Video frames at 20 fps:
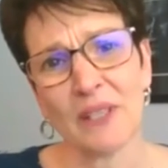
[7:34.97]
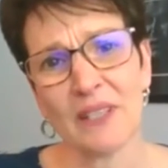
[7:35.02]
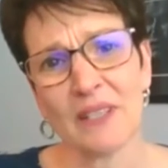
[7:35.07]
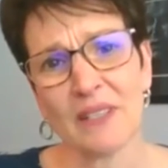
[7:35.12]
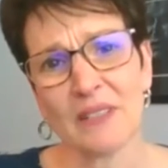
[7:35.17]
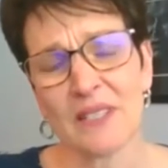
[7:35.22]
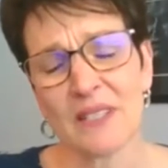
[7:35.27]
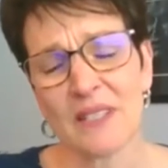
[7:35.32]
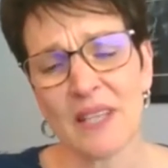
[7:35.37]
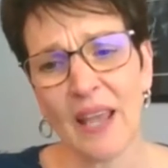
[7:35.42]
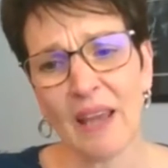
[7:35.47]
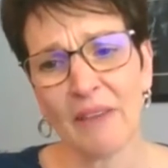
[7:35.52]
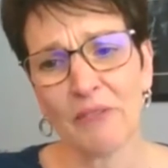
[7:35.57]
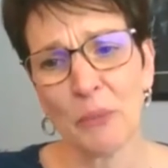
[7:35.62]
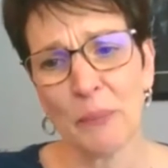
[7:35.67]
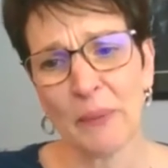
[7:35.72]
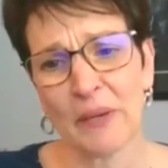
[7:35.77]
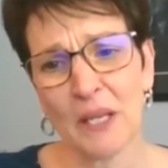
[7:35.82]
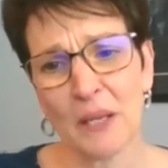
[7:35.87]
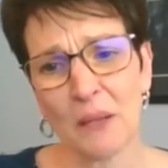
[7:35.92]
It's
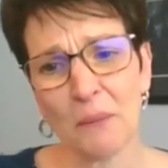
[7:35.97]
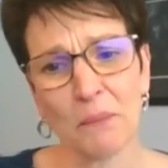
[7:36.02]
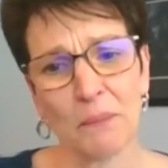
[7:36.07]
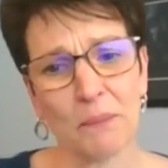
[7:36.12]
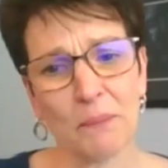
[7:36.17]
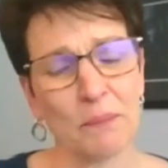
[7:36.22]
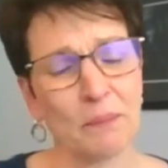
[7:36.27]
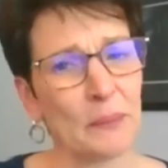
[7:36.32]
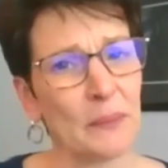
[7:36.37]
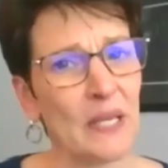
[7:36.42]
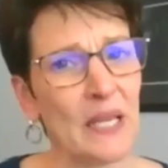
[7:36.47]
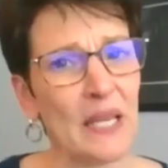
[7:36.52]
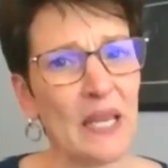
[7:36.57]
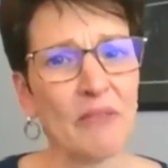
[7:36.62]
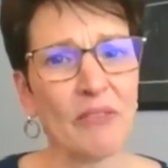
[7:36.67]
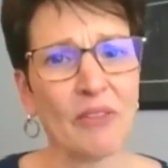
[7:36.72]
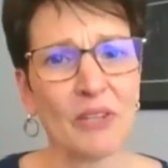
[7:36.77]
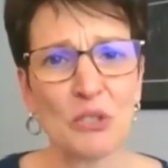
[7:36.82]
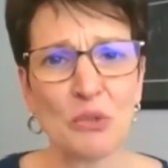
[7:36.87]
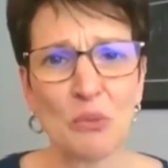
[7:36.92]
everybody
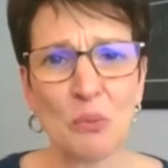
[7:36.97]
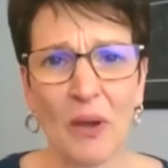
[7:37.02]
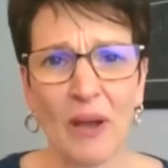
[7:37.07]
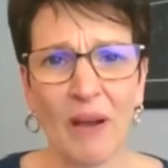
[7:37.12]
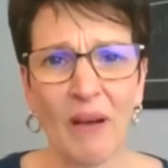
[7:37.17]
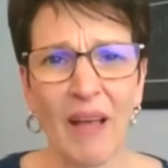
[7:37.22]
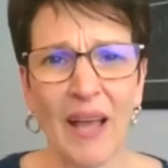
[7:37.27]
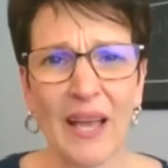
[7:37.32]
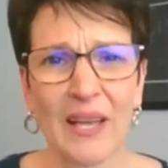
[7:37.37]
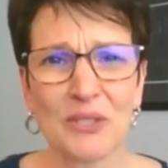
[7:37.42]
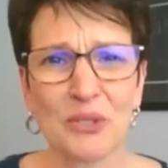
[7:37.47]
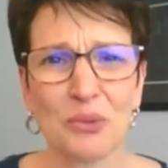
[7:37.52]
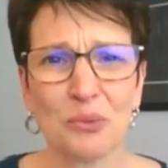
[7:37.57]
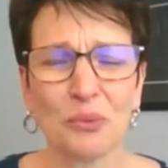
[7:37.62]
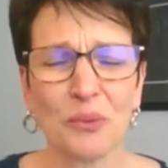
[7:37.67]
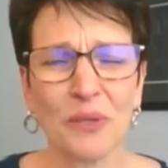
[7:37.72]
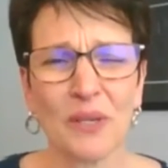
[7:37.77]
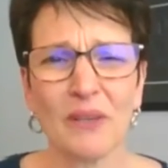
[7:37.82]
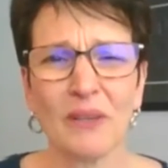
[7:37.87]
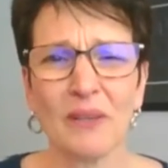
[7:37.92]
beneath as well has a
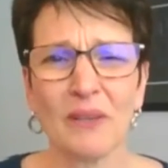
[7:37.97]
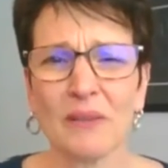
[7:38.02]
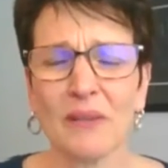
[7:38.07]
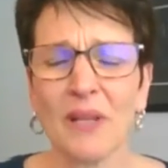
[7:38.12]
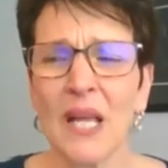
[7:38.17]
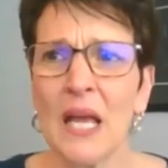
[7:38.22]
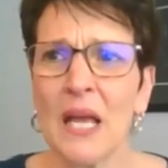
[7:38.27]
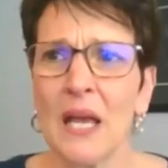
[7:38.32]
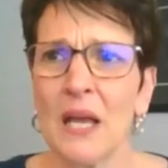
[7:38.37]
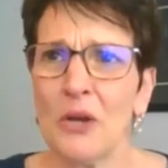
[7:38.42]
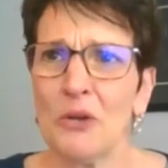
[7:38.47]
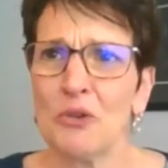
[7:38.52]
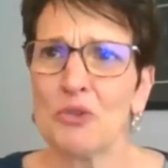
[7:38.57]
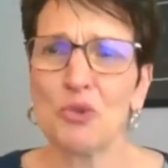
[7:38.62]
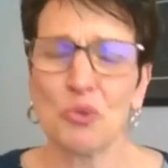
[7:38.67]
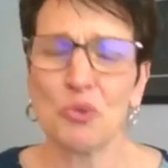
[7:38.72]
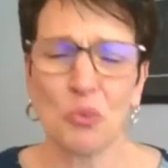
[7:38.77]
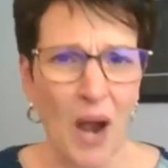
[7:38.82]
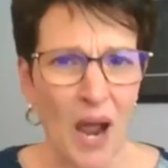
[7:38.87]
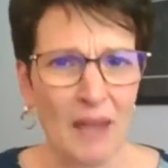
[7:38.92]
real
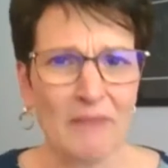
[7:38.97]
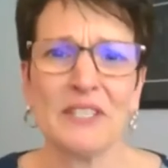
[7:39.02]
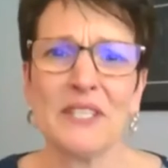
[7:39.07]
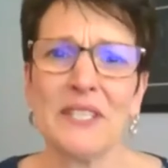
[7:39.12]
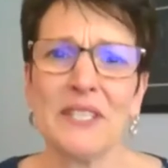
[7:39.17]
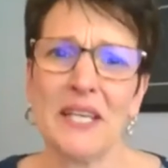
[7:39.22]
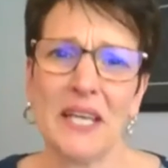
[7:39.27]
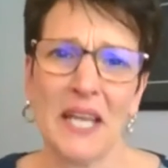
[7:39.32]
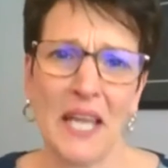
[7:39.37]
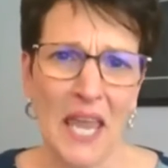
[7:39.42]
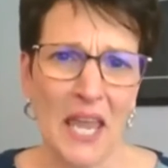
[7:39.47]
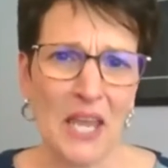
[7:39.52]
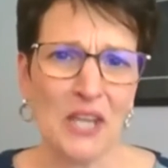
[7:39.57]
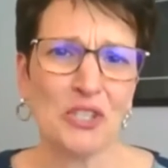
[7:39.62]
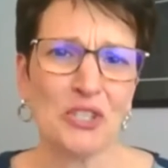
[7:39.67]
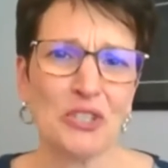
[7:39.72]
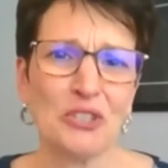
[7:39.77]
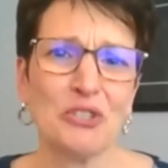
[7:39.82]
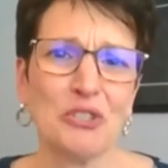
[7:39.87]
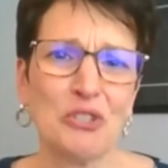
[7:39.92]
drive and
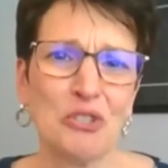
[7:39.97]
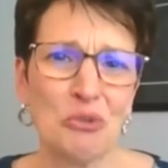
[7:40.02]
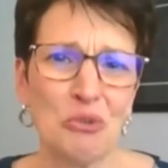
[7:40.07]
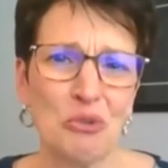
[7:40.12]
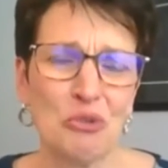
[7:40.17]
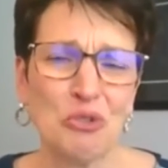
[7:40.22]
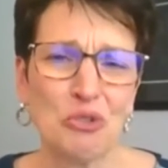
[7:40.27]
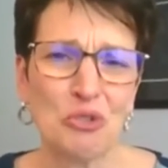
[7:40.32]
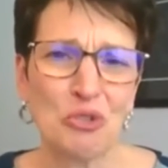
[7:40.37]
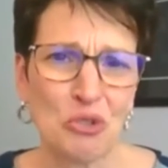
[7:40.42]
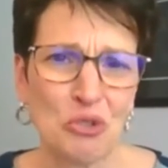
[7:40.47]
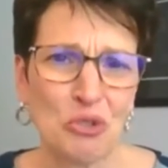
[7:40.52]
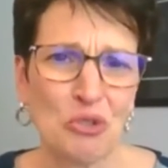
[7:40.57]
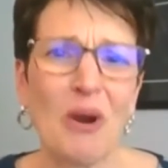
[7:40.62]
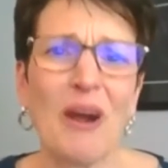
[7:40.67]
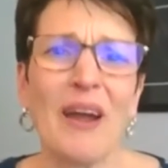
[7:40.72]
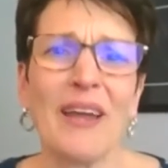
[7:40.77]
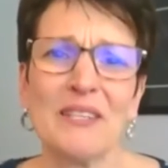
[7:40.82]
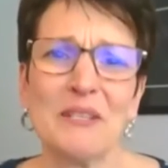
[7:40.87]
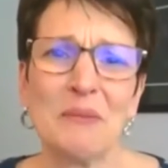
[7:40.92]
dedication to
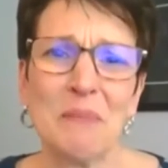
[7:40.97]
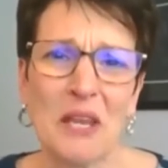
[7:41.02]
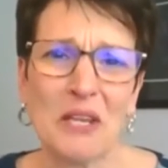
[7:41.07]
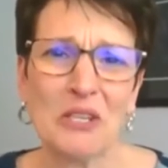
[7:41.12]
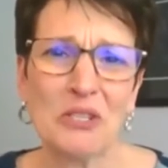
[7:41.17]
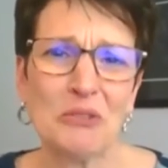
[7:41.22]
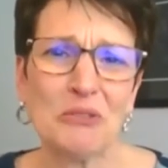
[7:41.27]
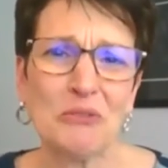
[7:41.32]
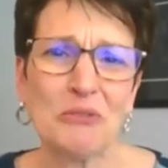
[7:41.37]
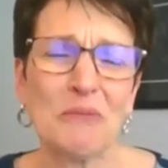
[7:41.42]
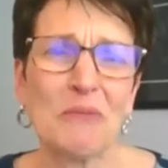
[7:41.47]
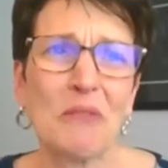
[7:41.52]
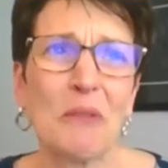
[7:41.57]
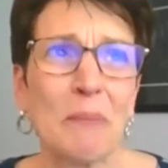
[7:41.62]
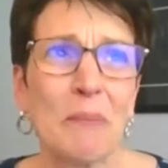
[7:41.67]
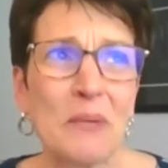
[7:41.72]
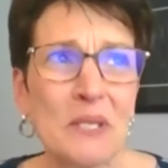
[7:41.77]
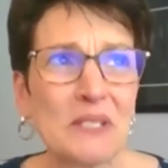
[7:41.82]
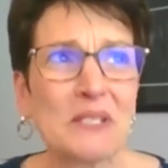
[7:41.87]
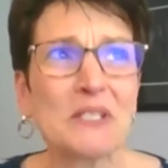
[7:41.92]
trying to make
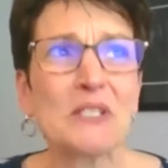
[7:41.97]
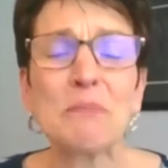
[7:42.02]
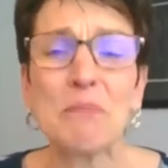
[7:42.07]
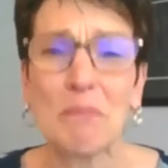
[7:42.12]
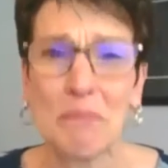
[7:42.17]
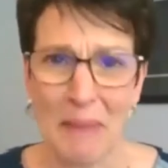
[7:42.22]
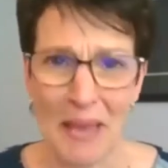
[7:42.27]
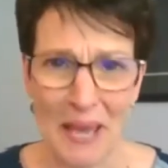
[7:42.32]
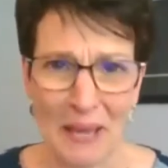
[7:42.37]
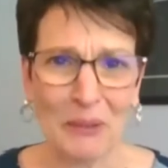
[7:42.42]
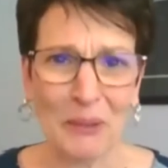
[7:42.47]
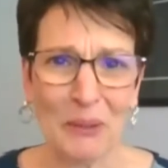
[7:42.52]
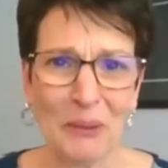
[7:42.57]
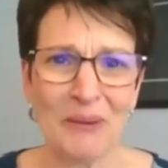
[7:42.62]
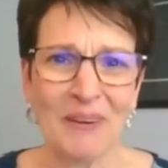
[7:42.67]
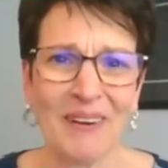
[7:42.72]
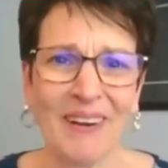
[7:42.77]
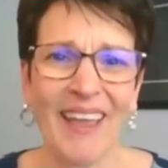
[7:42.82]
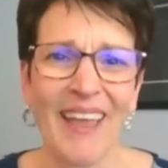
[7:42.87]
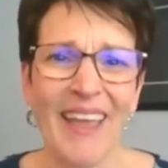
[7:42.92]
the business
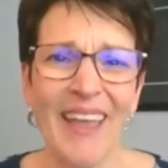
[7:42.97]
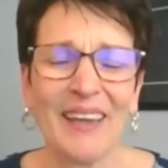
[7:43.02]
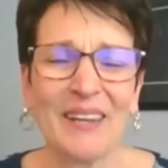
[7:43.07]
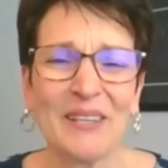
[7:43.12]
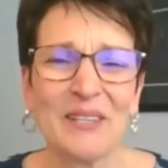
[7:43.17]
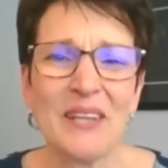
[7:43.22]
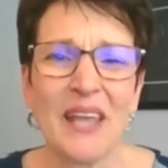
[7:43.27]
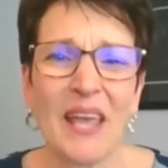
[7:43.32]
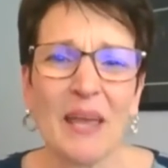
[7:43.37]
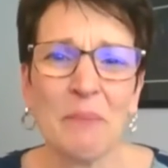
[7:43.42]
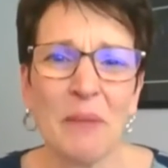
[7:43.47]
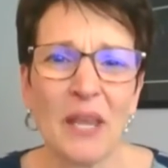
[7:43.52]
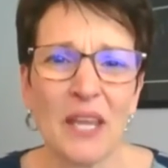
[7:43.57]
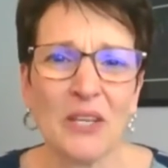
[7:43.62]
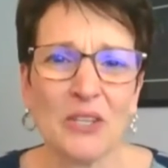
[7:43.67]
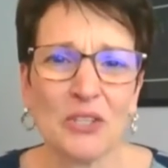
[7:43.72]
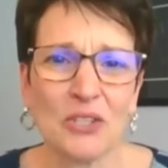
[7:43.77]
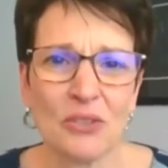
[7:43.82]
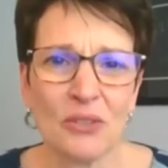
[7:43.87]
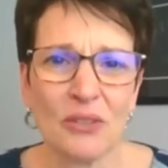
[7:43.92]
better and
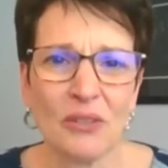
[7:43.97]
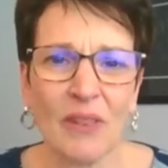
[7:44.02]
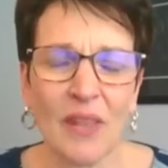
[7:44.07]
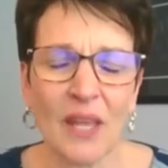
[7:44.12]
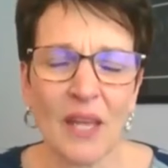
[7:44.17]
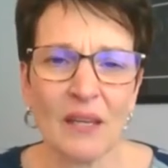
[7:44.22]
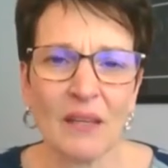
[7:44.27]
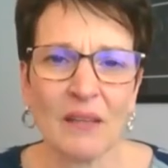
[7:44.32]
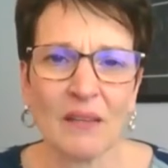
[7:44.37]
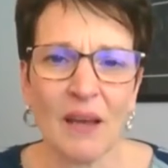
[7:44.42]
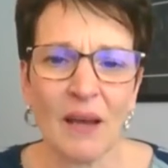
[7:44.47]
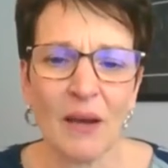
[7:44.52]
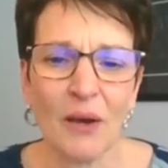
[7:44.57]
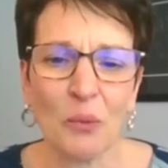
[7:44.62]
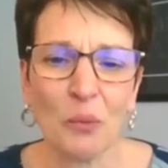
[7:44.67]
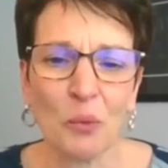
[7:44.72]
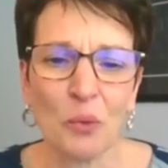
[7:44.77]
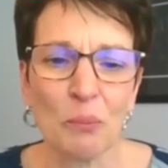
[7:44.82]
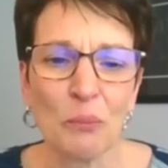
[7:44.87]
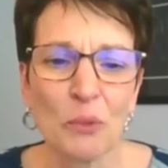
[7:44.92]
making sure that
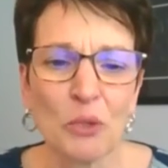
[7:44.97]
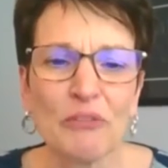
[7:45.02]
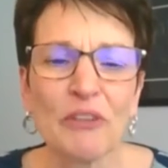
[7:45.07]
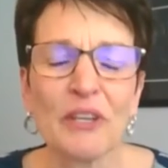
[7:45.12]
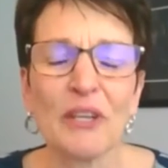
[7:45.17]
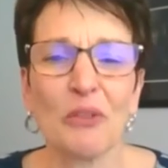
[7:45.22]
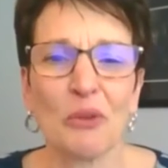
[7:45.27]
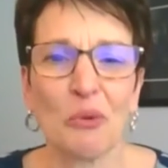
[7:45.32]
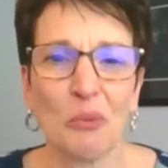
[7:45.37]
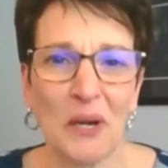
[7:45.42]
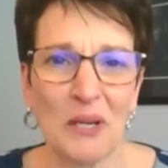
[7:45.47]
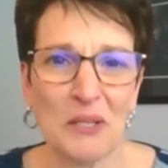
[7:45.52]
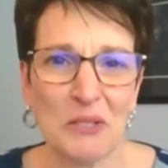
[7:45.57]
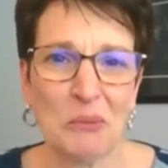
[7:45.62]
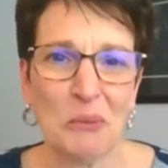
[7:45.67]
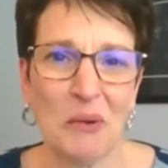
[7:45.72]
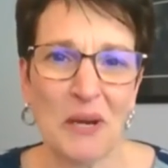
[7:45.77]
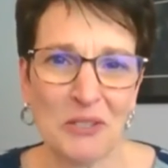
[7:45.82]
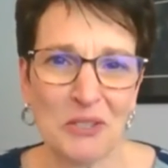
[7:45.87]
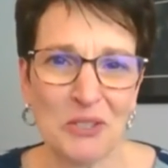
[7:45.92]
we're moving in the right
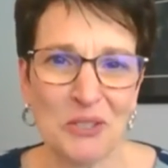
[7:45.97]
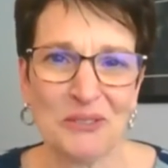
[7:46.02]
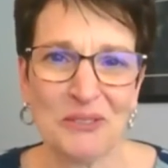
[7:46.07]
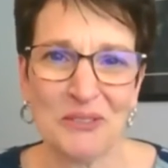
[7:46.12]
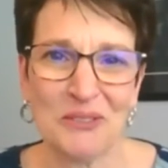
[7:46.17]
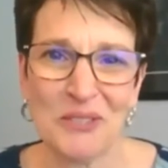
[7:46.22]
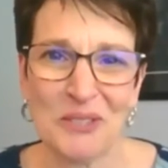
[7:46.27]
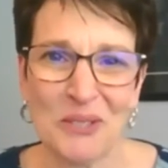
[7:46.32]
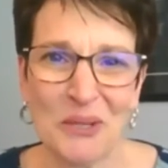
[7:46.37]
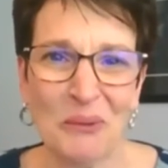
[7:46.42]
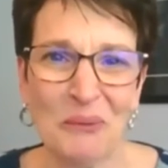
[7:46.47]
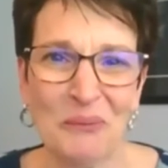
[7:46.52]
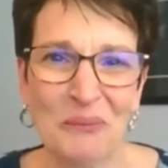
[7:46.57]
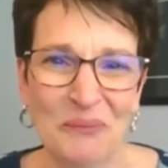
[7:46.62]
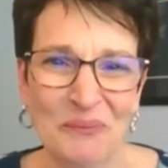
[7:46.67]
direction. So,